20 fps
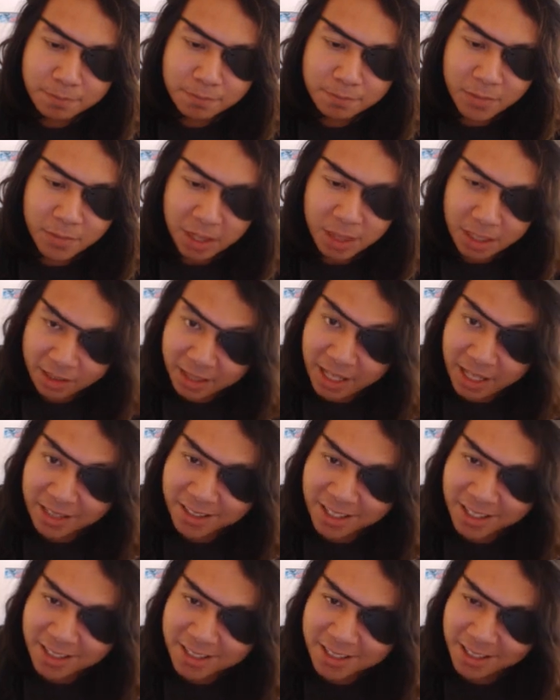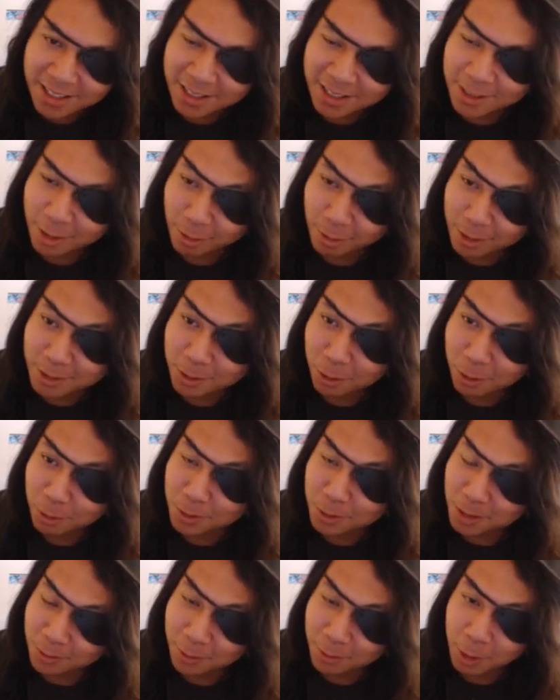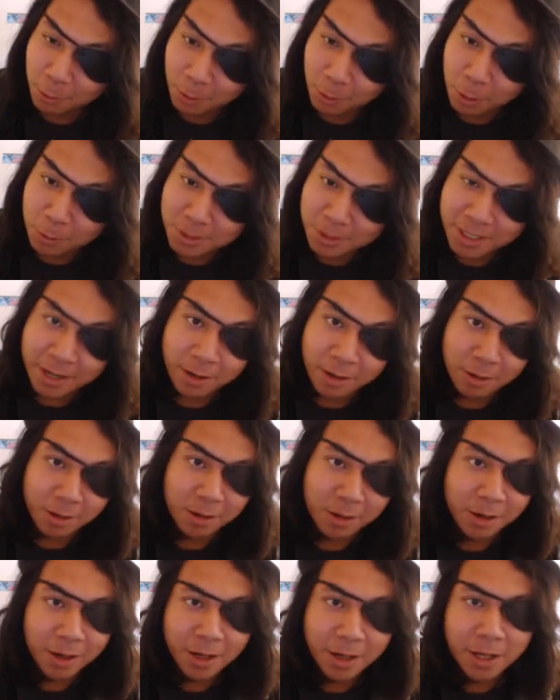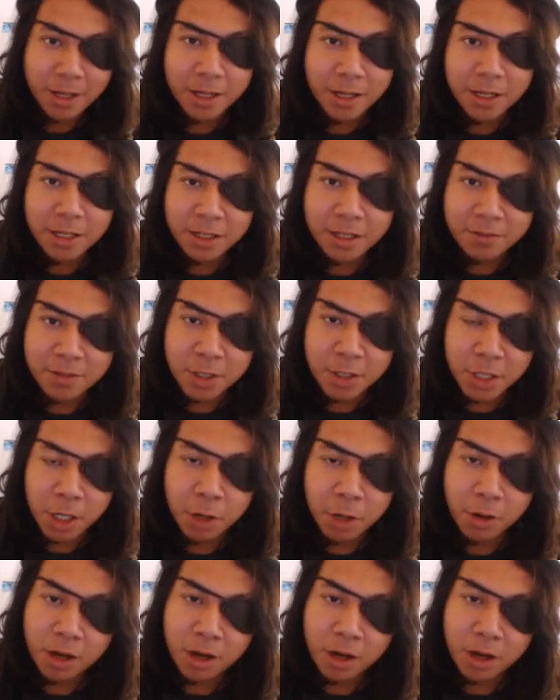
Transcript: that this is the result of a gross error. If you go on